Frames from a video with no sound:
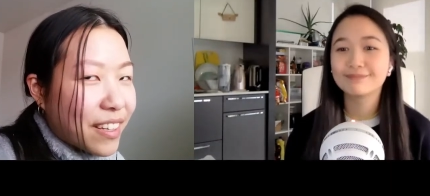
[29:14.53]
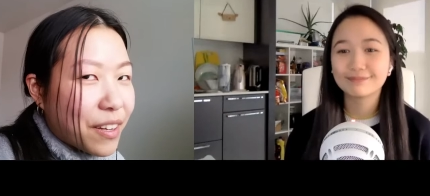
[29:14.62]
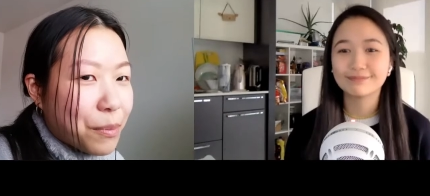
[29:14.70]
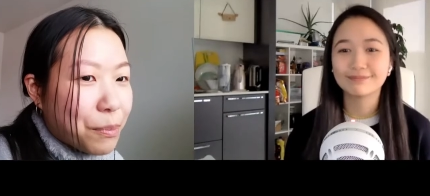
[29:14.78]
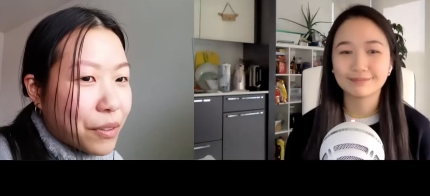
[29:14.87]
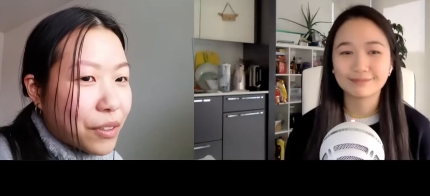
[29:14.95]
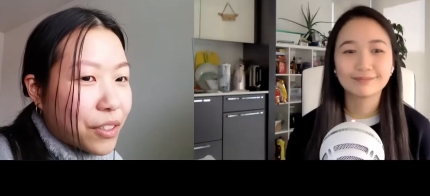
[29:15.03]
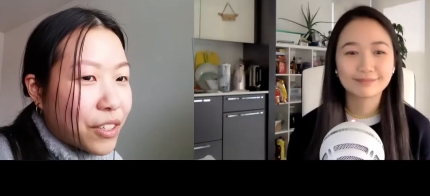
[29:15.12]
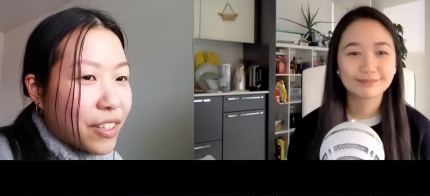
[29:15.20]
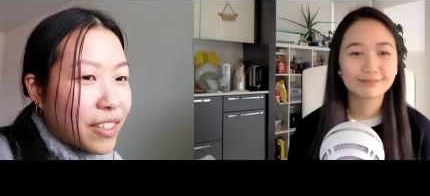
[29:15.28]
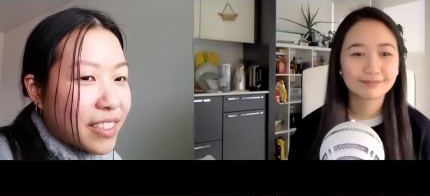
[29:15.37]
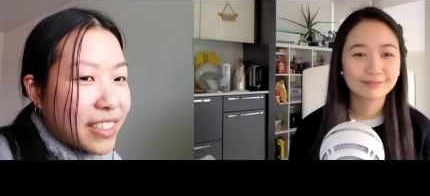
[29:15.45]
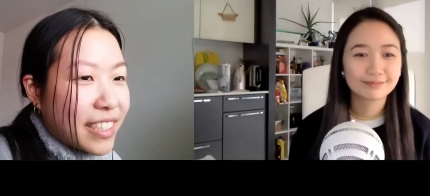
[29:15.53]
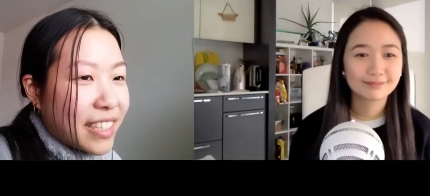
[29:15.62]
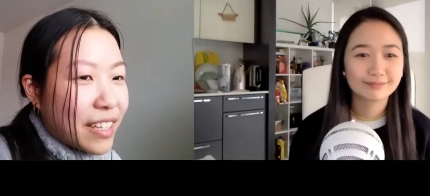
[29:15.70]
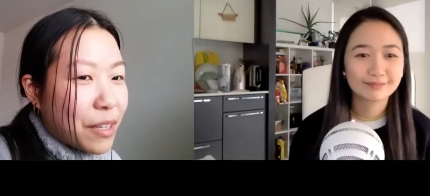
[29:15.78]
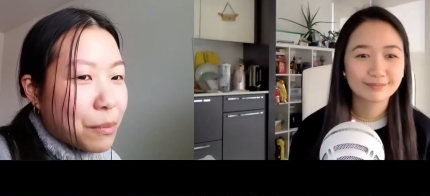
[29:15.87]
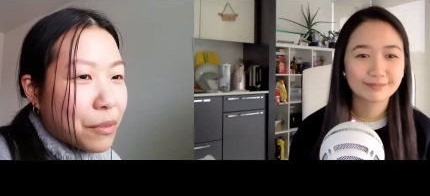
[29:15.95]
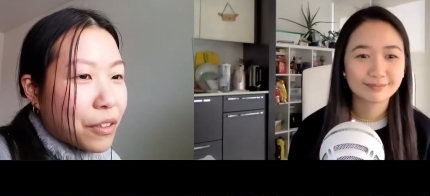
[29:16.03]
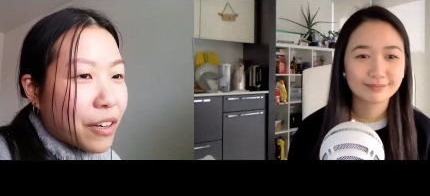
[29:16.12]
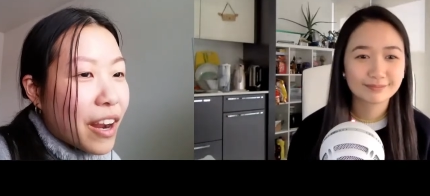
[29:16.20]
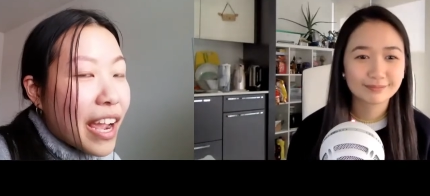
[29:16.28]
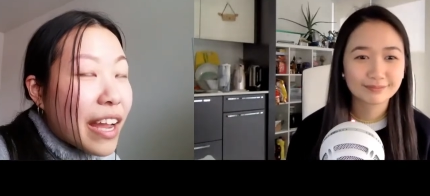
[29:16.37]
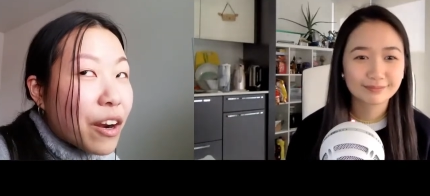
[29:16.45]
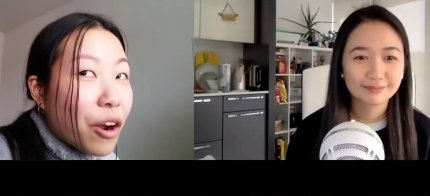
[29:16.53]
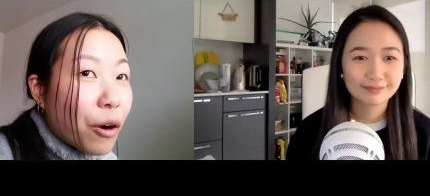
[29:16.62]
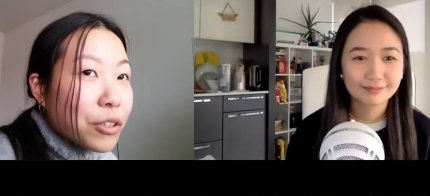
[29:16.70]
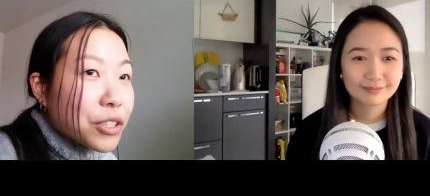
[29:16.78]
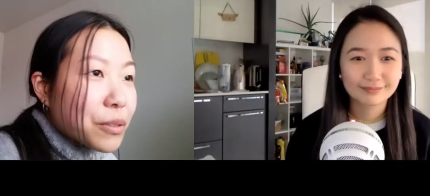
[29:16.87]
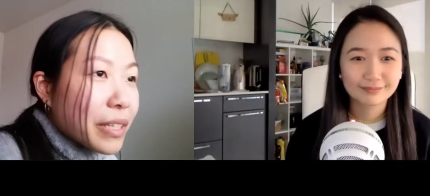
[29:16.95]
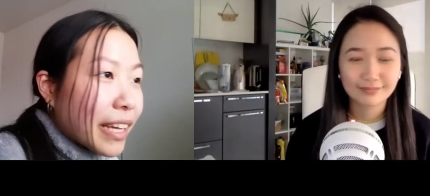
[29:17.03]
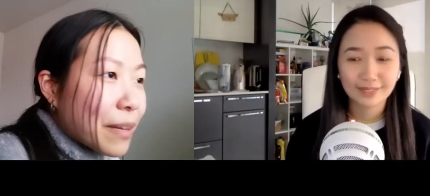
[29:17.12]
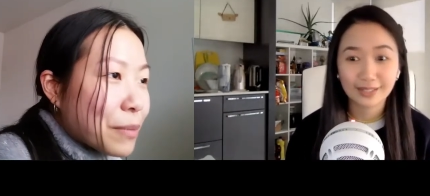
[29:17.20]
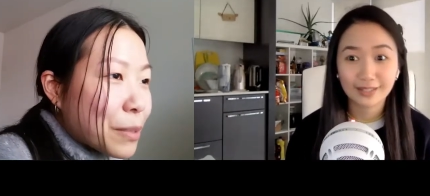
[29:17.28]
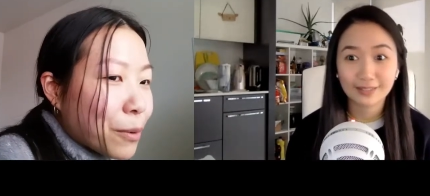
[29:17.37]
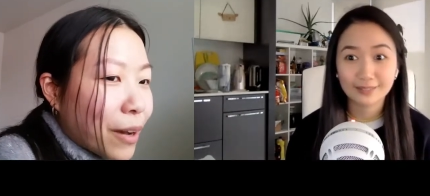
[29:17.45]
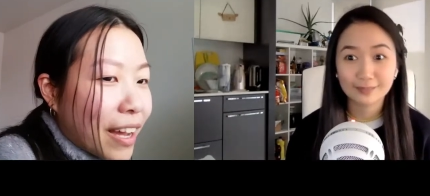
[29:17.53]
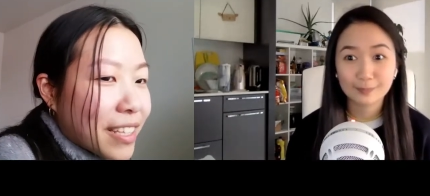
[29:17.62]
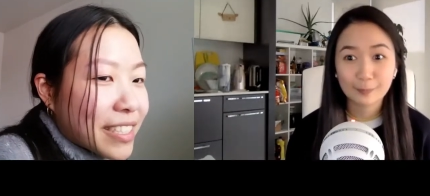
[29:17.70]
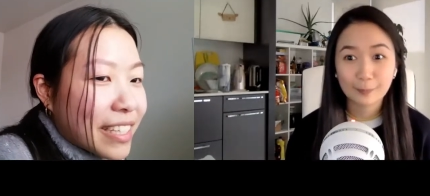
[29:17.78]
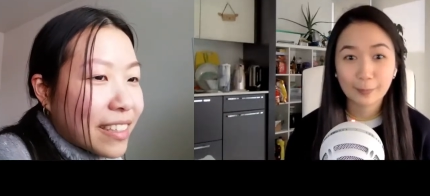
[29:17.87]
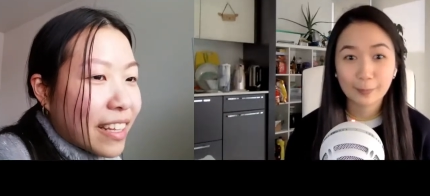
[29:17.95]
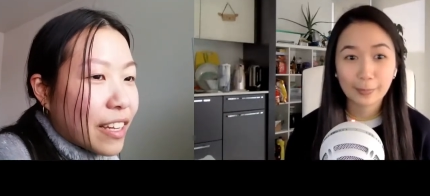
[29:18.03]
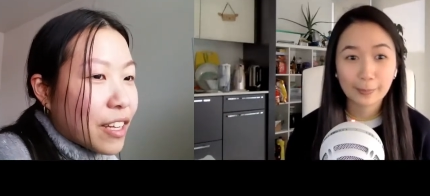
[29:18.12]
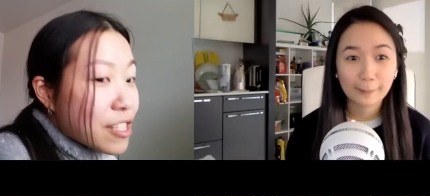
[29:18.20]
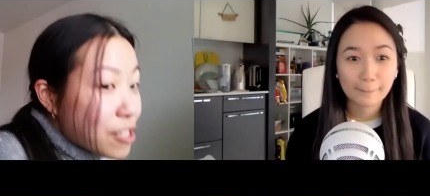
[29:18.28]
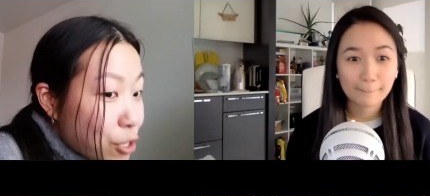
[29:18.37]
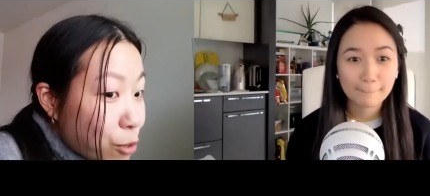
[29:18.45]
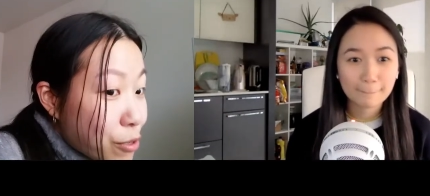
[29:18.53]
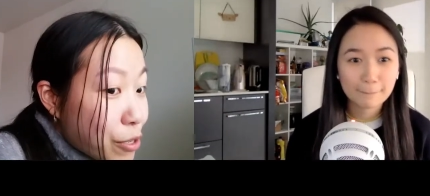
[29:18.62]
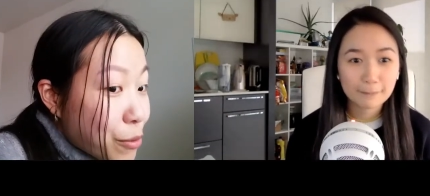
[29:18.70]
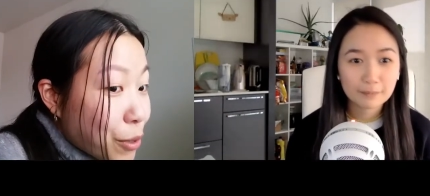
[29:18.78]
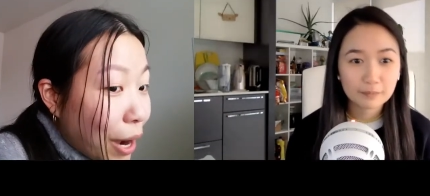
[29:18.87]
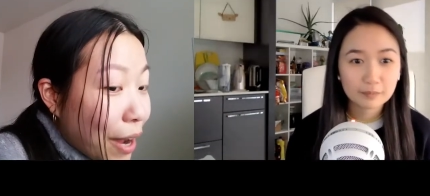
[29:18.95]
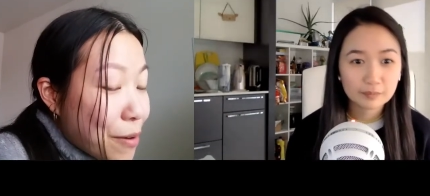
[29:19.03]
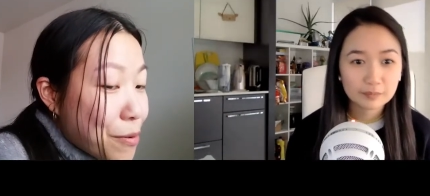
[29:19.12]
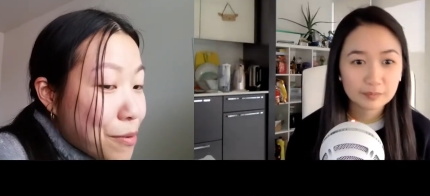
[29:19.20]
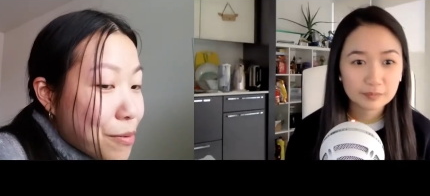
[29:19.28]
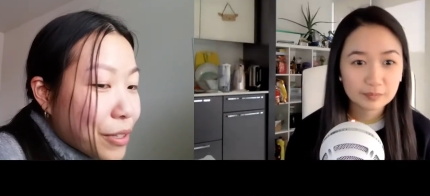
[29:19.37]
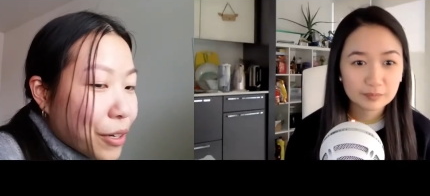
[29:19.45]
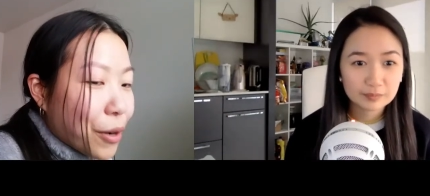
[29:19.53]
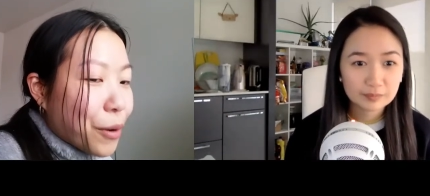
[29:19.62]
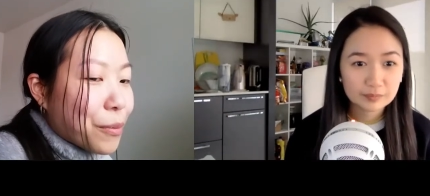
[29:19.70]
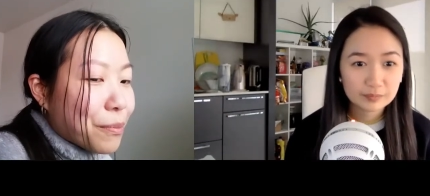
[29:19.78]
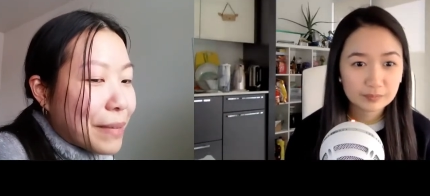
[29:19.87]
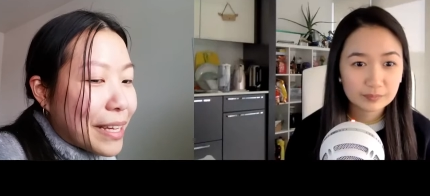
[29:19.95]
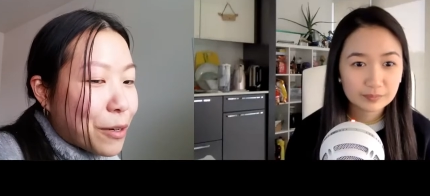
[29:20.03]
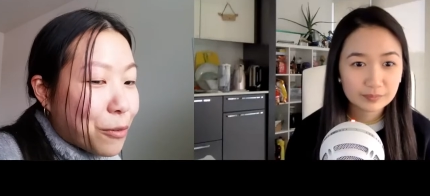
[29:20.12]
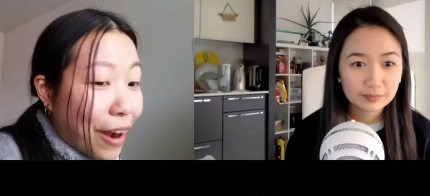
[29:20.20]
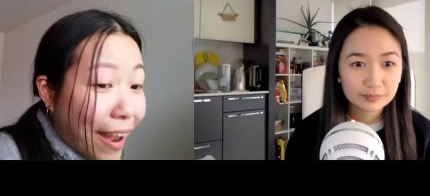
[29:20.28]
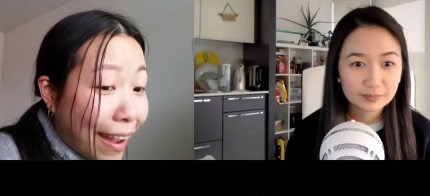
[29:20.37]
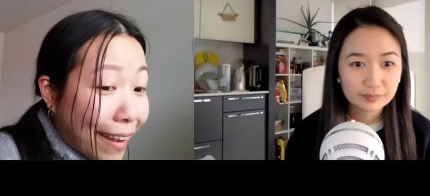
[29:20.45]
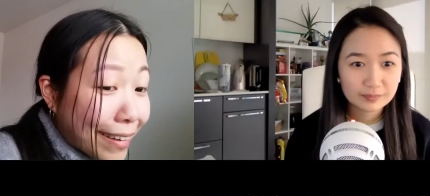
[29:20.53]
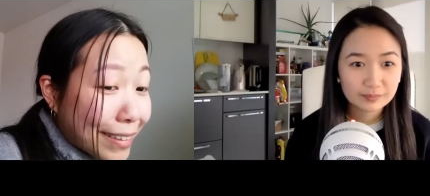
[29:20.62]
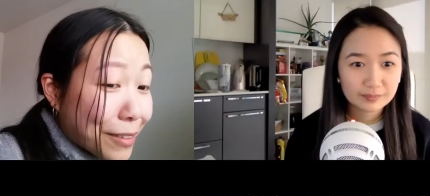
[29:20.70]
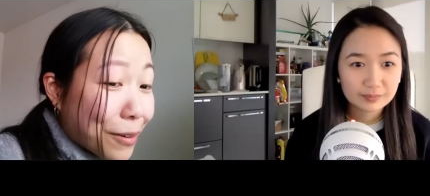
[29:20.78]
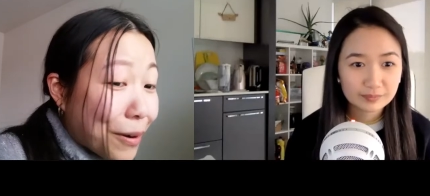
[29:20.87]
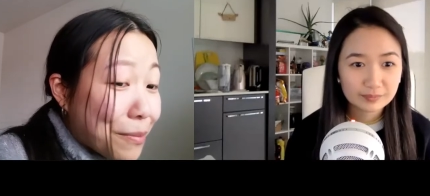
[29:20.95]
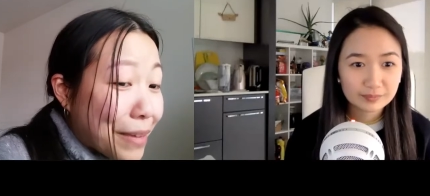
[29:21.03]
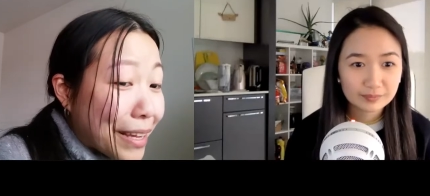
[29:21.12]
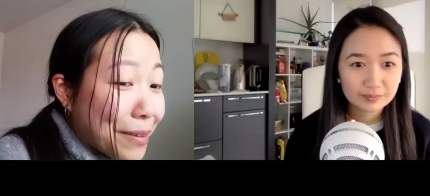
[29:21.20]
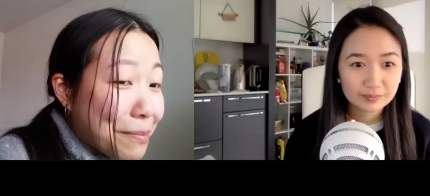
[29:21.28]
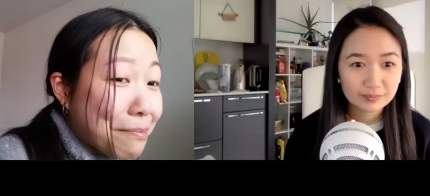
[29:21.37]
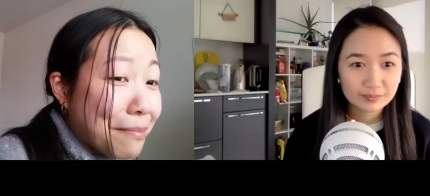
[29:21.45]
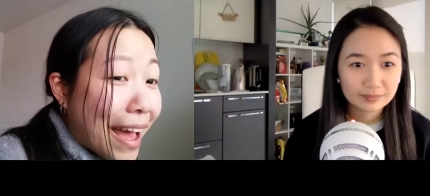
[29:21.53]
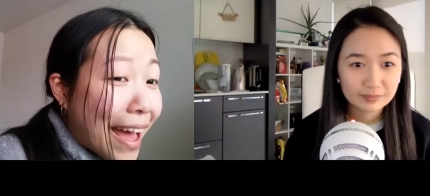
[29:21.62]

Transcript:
Speaker 1: mm-hmm. a blur a blur. And I also get yeah. people asking, like, so do you know how to, you know, make crack? Do you know how to make